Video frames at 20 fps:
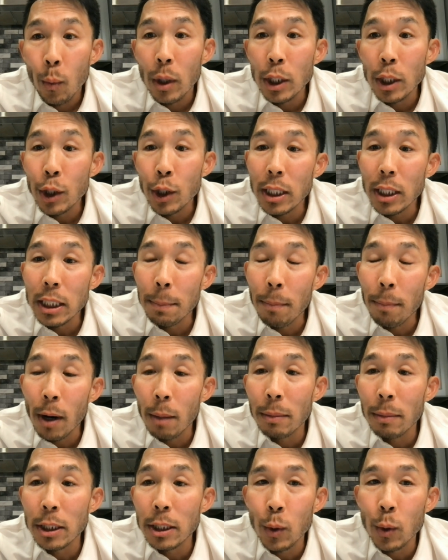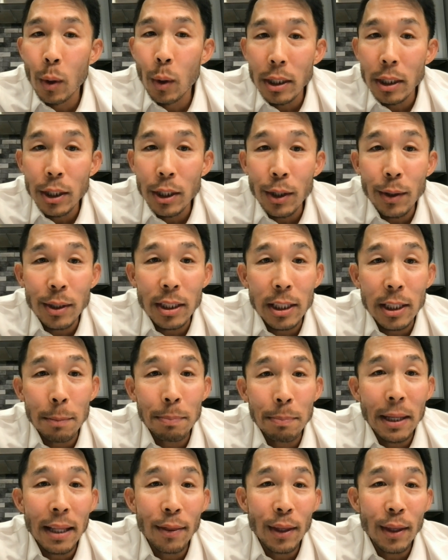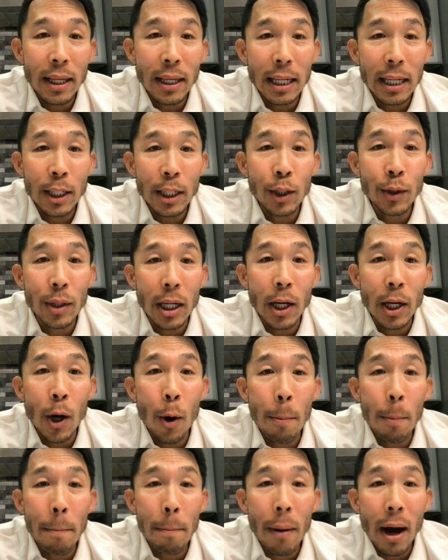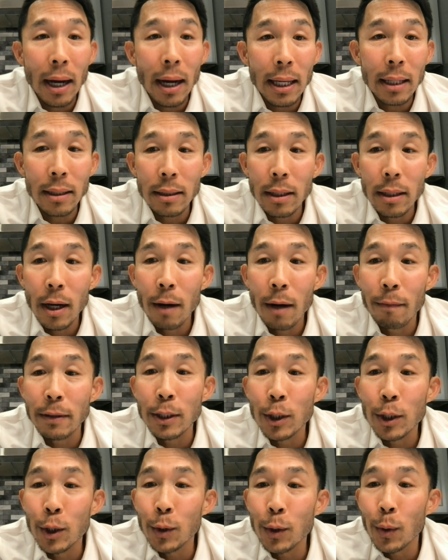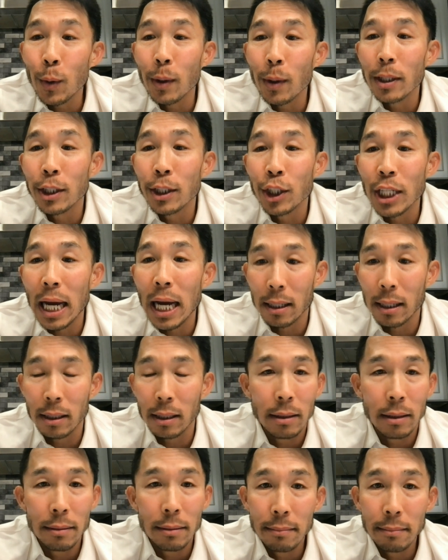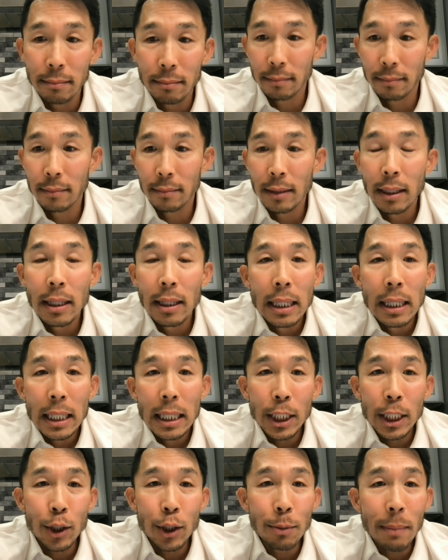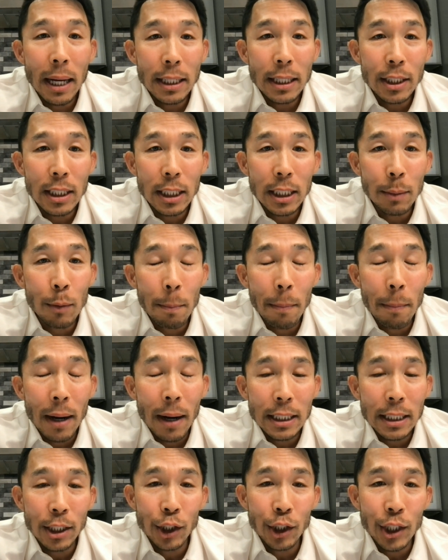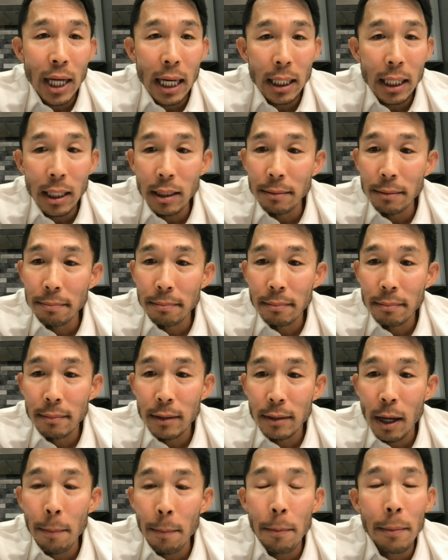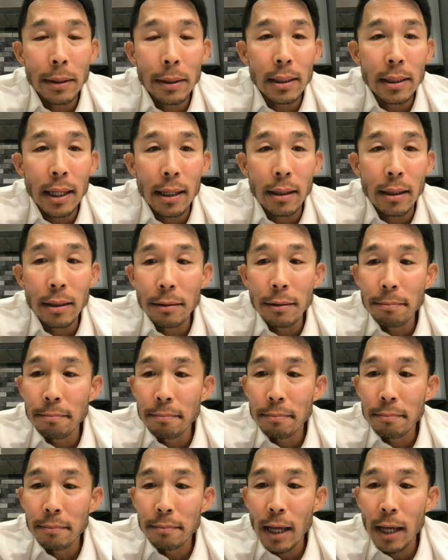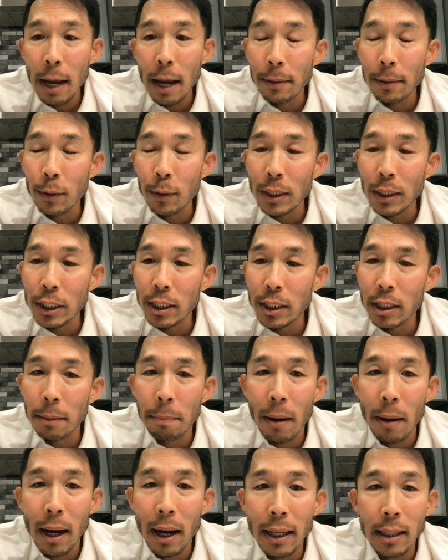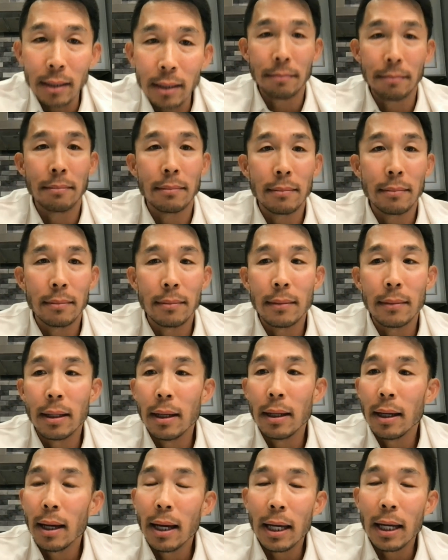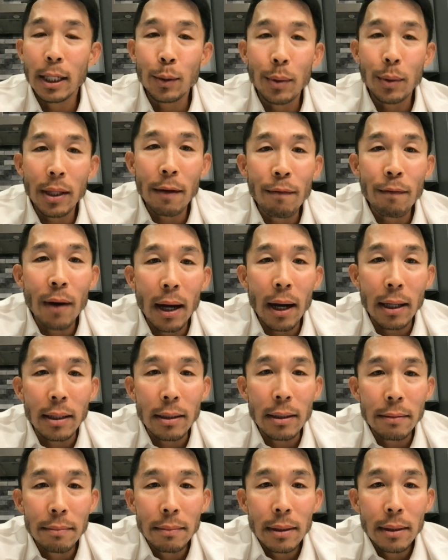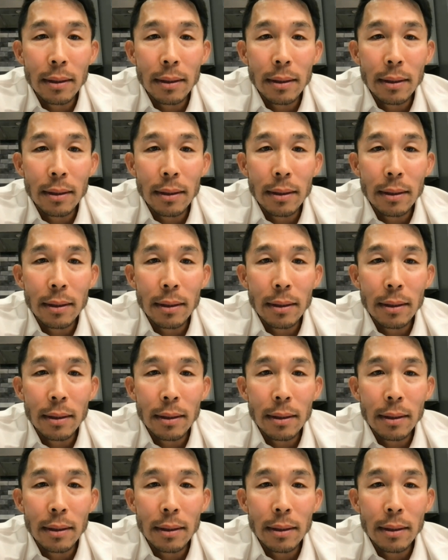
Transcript: When you're in a department store, you can slip that thing into the coat pocket of a suit or a jacket. Could you imagine someone buys a jacket a couple months later? They happen to reach into the pocket, and guess what they find?